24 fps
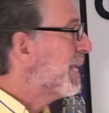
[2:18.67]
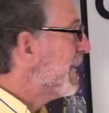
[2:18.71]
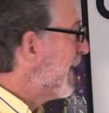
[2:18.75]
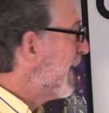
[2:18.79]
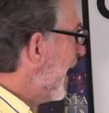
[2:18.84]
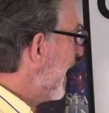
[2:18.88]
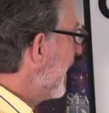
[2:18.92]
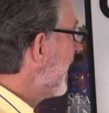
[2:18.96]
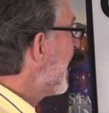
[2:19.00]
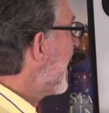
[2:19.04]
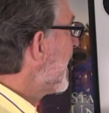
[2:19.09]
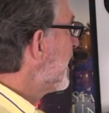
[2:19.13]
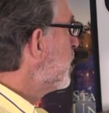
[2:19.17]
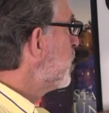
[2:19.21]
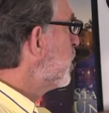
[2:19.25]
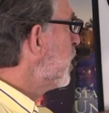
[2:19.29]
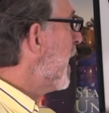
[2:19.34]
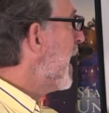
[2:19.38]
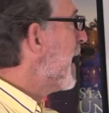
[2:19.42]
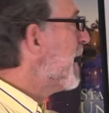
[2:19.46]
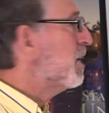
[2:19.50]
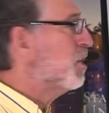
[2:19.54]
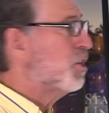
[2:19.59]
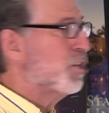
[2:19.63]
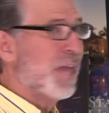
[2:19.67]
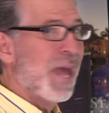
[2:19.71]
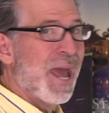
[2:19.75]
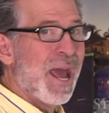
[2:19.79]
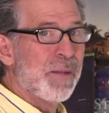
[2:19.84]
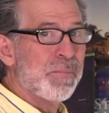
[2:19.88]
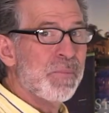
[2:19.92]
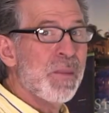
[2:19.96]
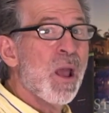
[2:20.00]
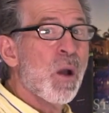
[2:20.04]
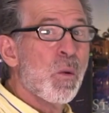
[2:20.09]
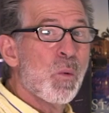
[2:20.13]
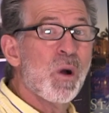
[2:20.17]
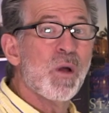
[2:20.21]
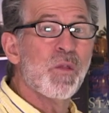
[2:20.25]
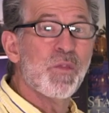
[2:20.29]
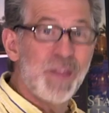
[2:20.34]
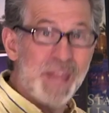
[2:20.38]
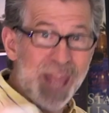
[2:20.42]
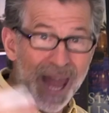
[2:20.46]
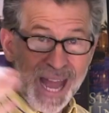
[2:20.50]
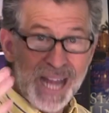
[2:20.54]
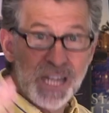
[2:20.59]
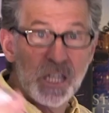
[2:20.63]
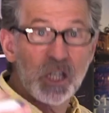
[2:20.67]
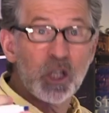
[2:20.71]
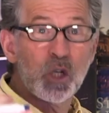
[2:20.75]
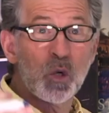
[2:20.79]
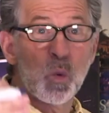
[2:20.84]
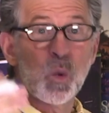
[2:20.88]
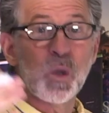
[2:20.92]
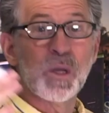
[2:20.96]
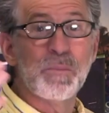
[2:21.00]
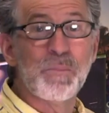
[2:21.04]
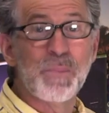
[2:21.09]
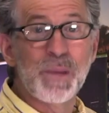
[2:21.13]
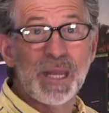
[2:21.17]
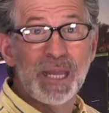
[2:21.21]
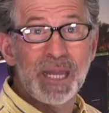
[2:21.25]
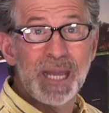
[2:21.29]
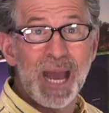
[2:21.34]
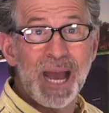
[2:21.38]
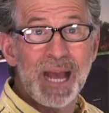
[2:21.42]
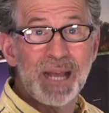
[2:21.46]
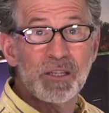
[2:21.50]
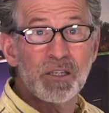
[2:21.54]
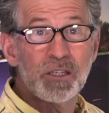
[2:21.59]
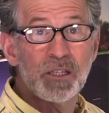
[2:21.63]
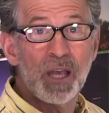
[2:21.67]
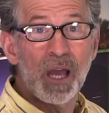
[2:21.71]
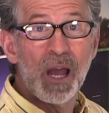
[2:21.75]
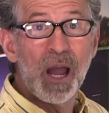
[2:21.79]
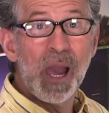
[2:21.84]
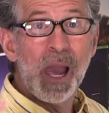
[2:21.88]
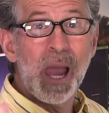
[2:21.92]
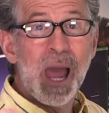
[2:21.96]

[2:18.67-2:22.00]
can i change that well the answer would be yes